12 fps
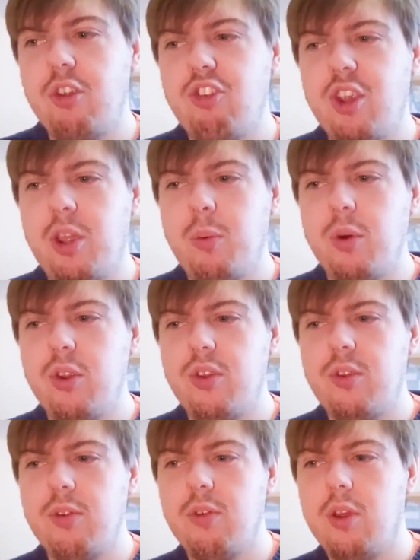She
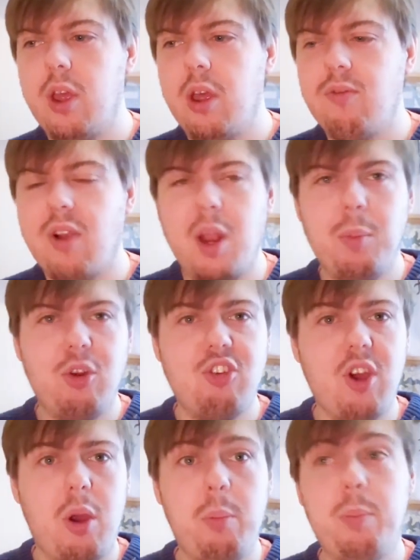was very
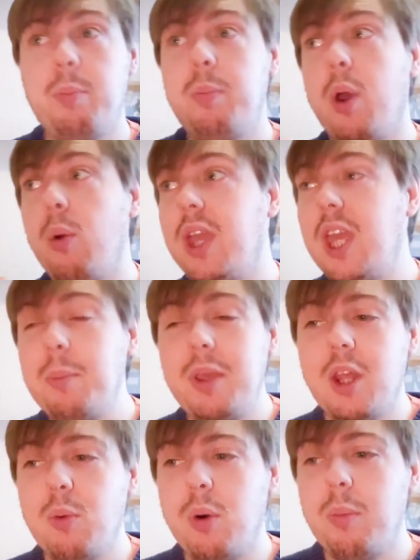much a
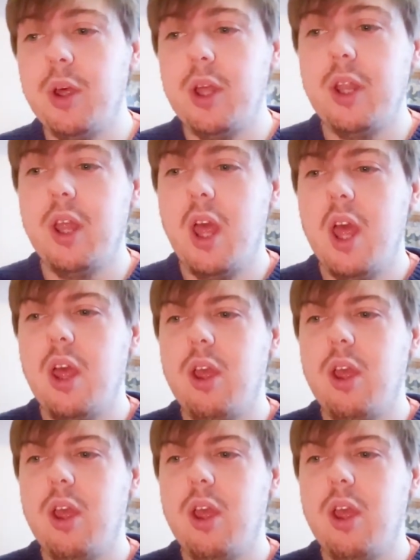bohemian woman